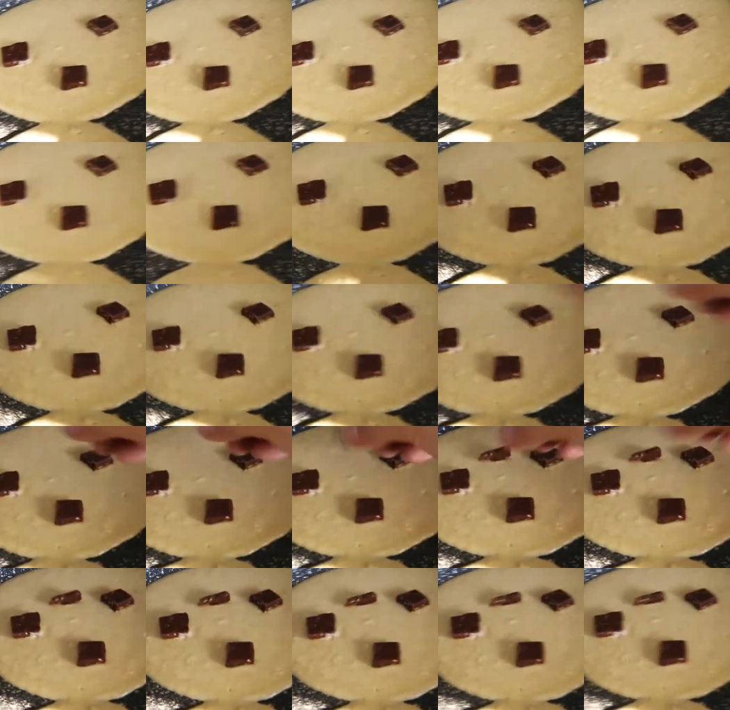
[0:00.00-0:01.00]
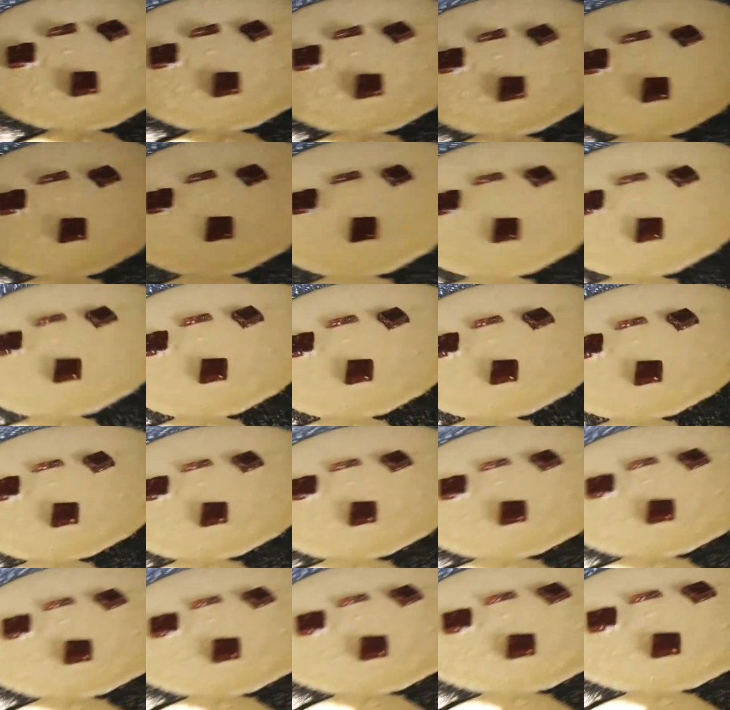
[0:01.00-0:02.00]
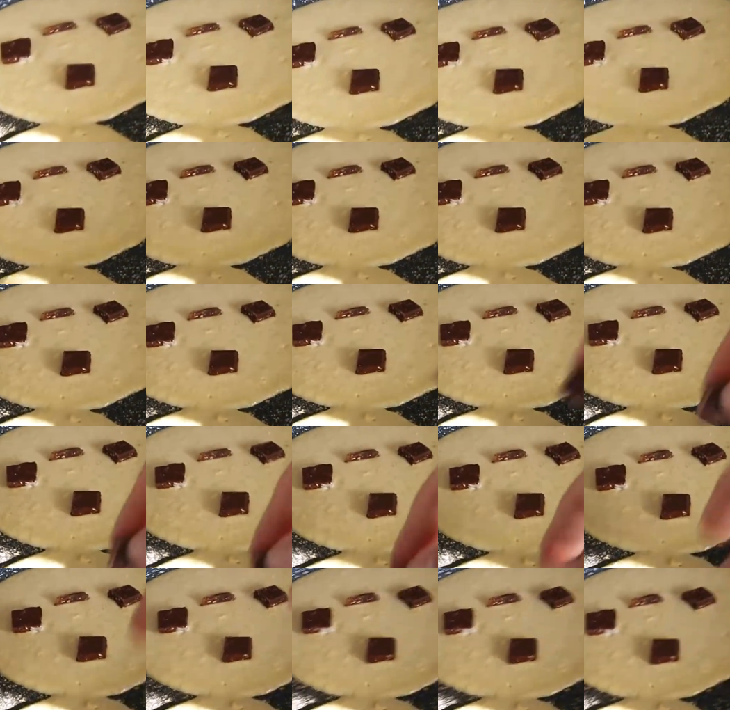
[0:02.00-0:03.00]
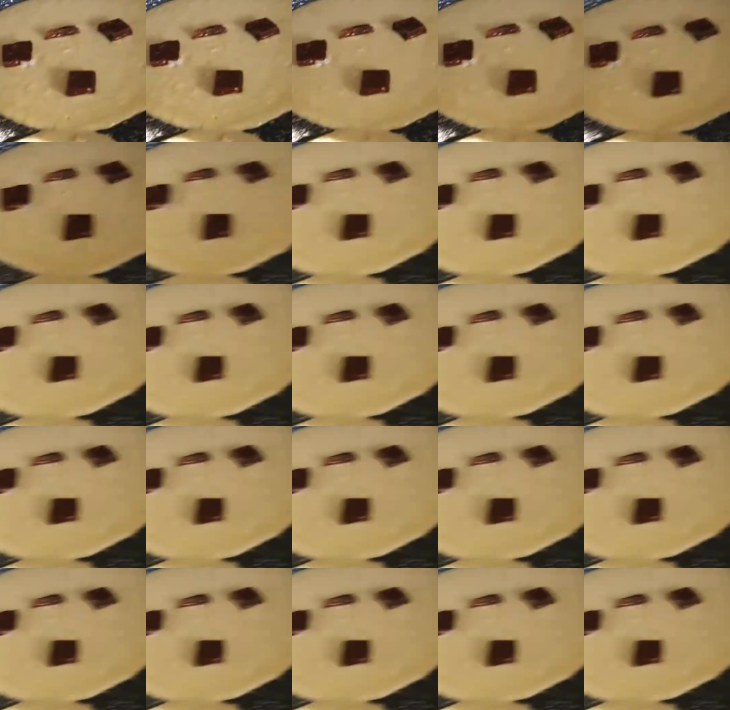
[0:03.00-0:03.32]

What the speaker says: in there. So I'm going to do maybe 4 there, maybe